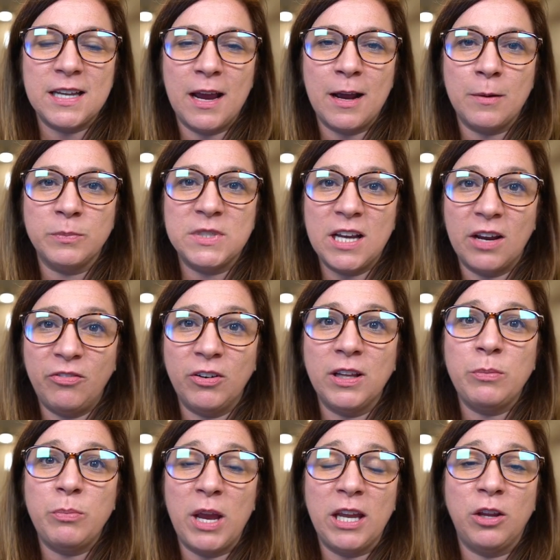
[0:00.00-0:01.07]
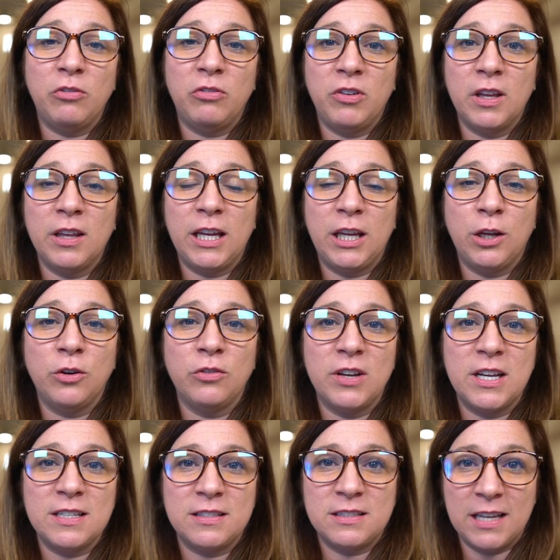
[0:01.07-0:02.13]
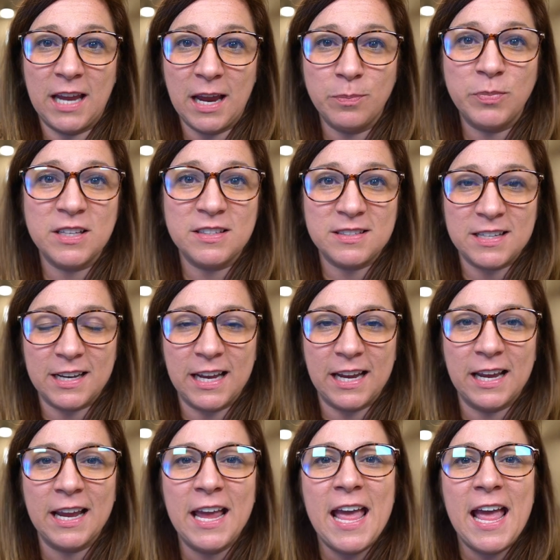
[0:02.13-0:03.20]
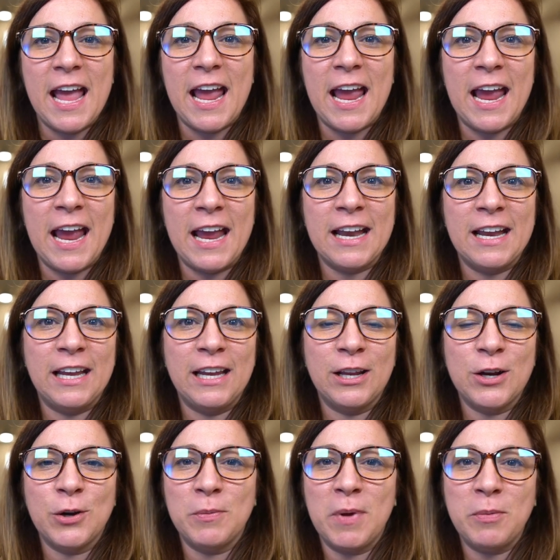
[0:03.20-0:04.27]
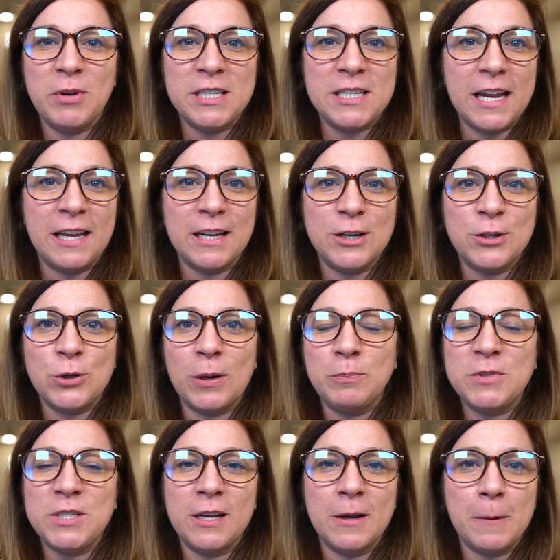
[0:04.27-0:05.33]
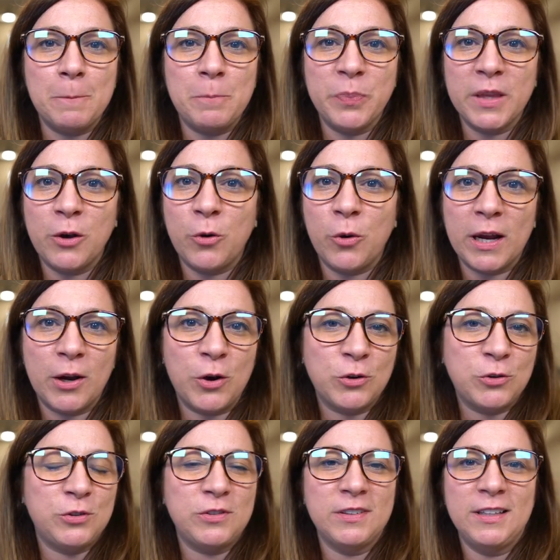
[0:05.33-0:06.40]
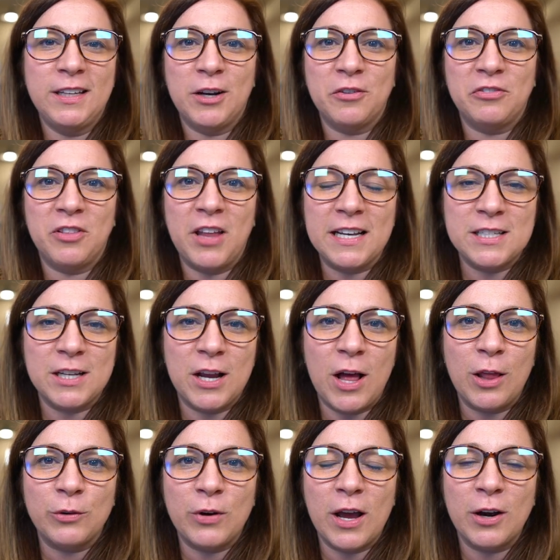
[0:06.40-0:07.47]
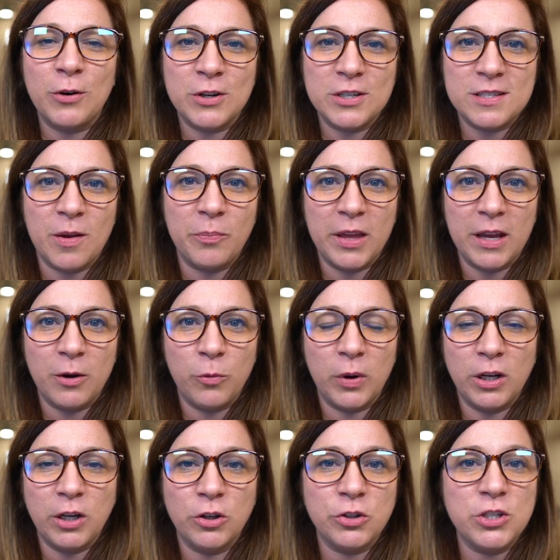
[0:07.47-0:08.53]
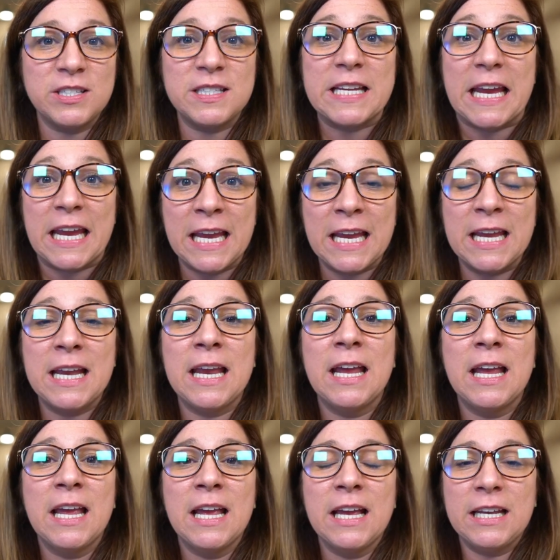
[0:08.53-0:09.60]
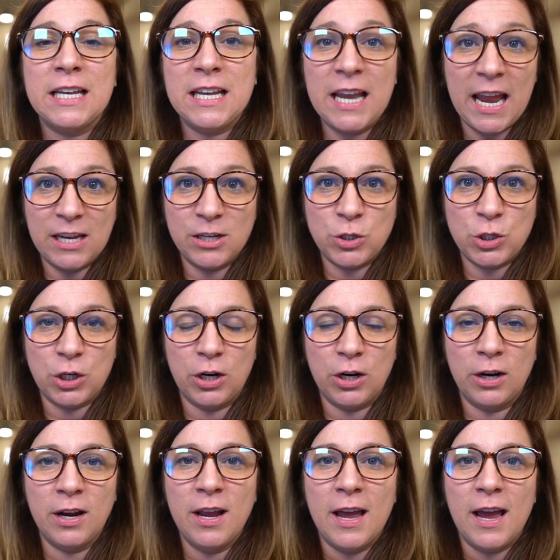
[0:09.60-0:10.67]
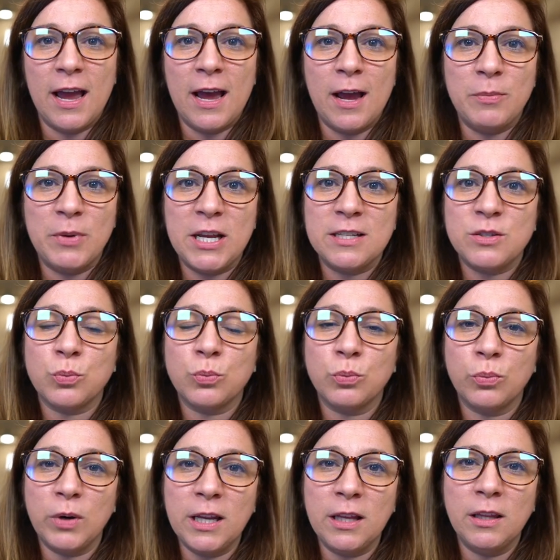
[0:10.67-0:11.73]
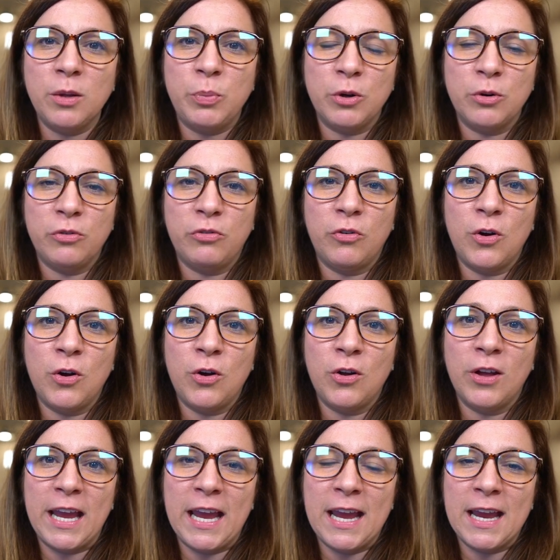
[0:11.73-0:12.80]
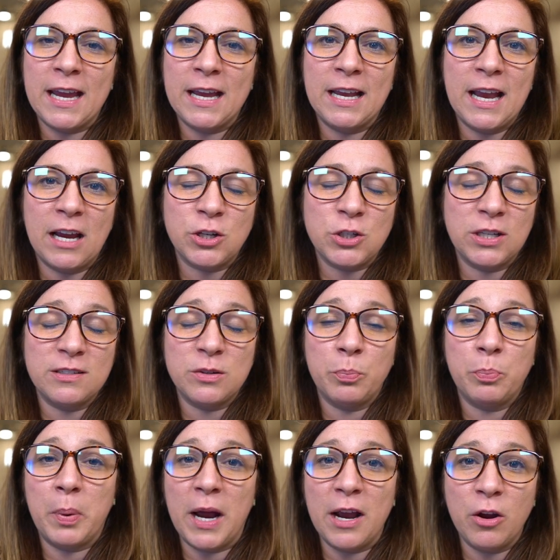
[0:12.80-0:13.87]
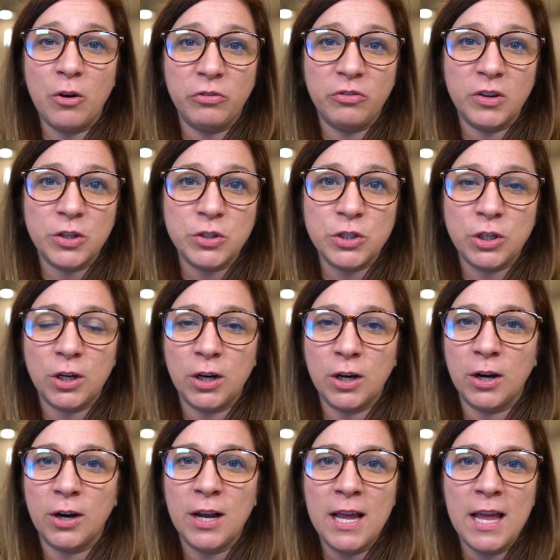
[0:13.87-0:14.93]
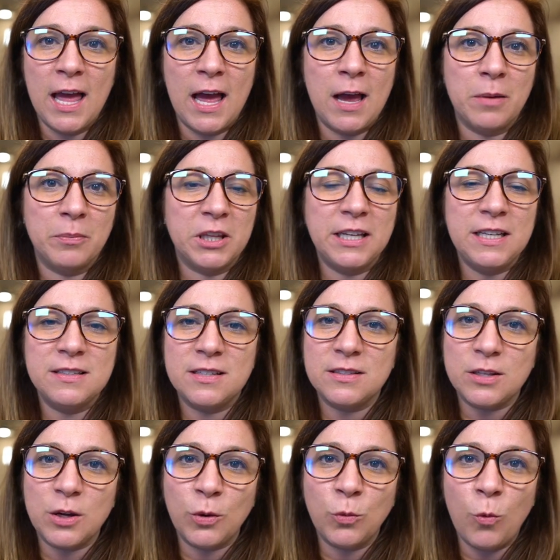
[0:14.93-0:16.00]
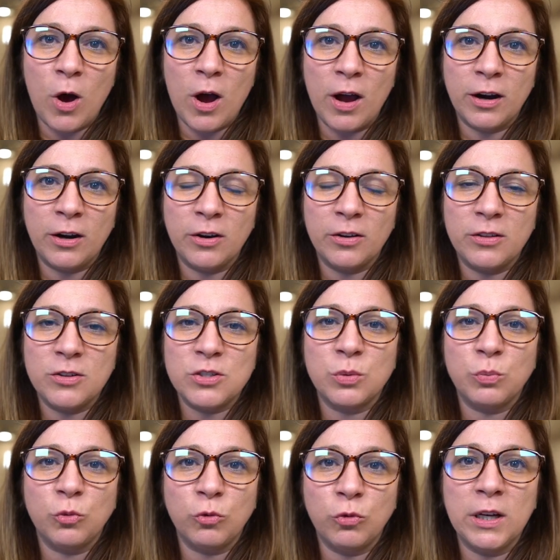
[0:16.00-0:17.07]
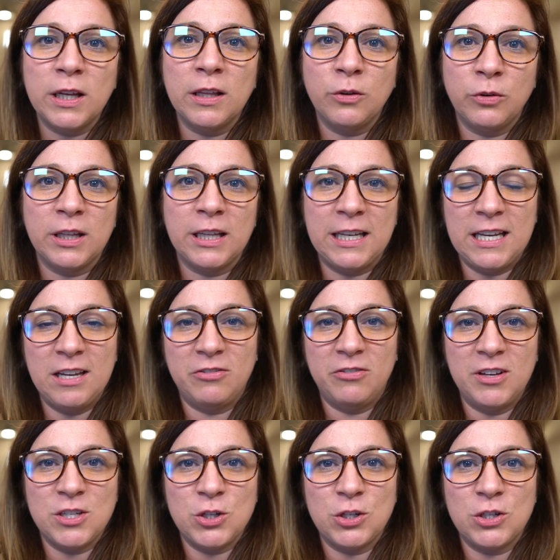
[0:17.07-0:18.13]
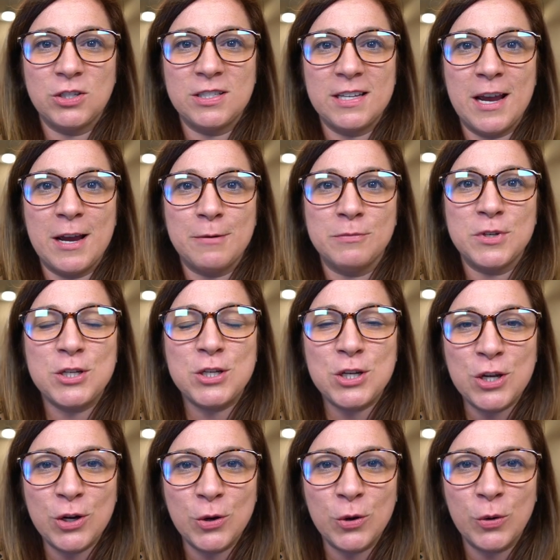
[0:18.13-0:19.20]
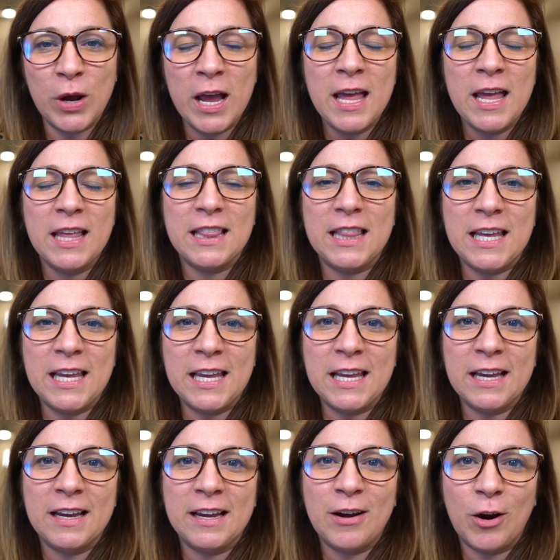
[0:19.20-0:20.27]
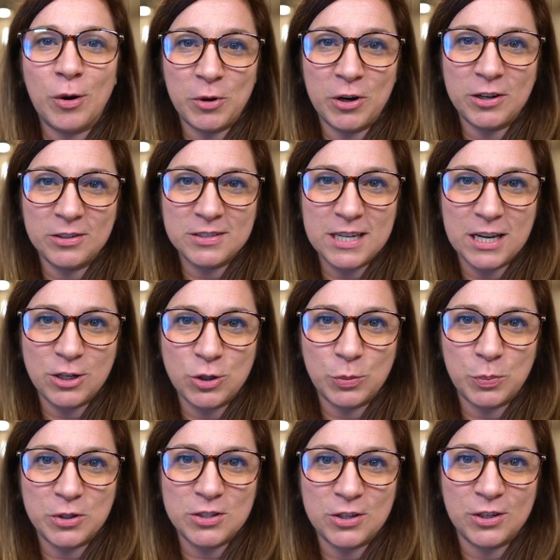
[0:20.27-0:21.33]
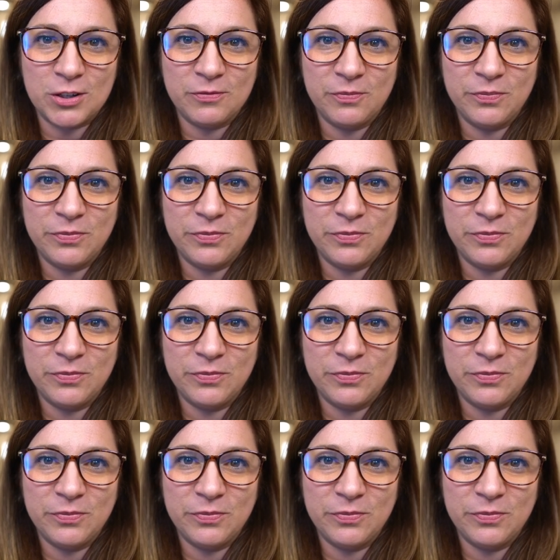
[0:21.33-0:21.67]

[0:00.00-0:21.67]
um, definitely make you feel like you've escaped the city and you know maybe taken a trip to quick you know flight to colorado or something where you're just in nature um, it's really beautiful and actually has a biofilter um, cleans its own water there's some really really neat features um, to the arbor hills nature preserve